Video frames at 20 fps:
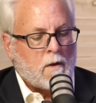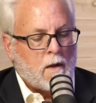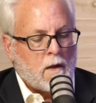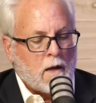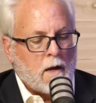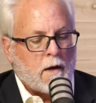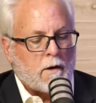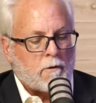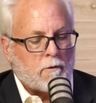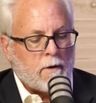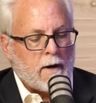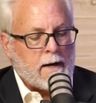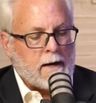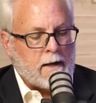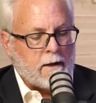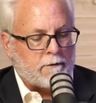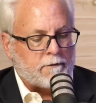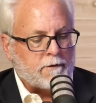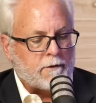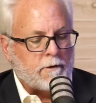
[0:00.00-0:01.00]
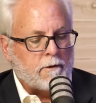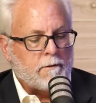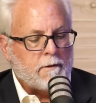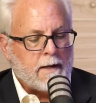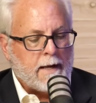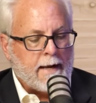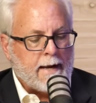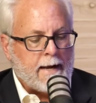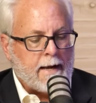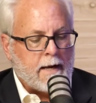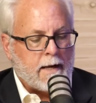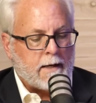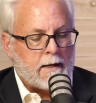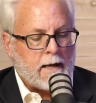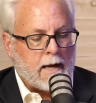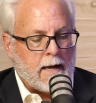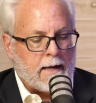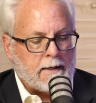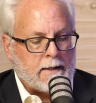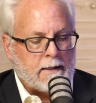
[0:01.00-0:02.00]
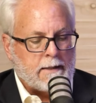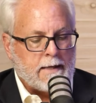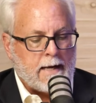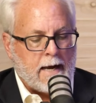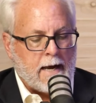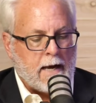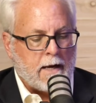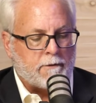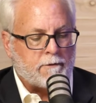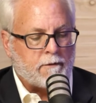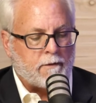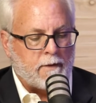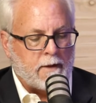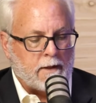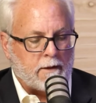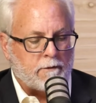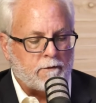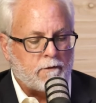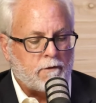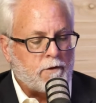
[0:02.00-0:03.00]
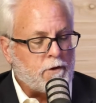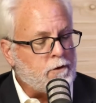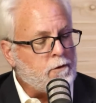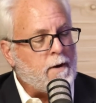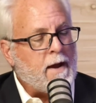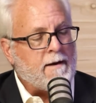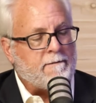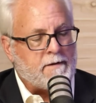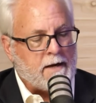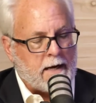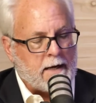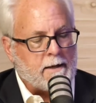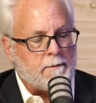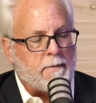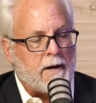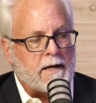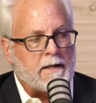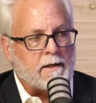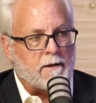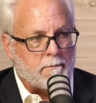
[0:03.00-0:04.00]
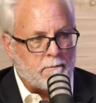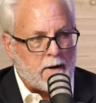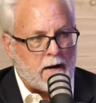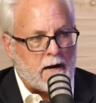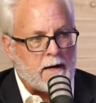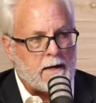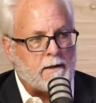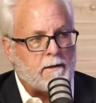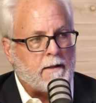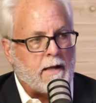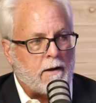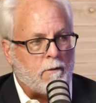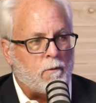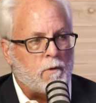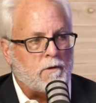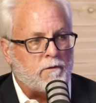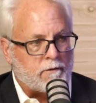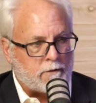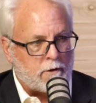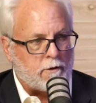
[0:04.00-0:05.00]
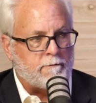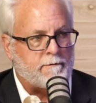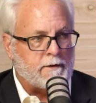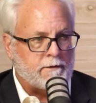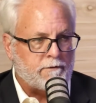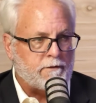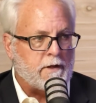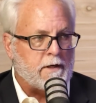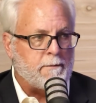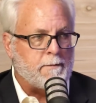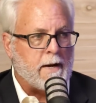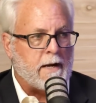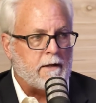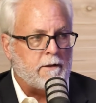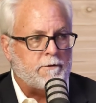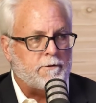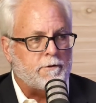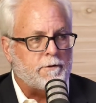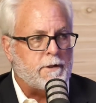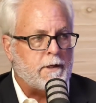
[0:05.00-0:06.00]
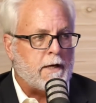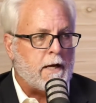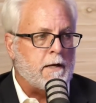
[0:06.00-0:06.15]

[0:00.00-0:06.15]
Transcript: Great answer. And I need to ask this. Do you have anybody in mind that would serve as city manager today?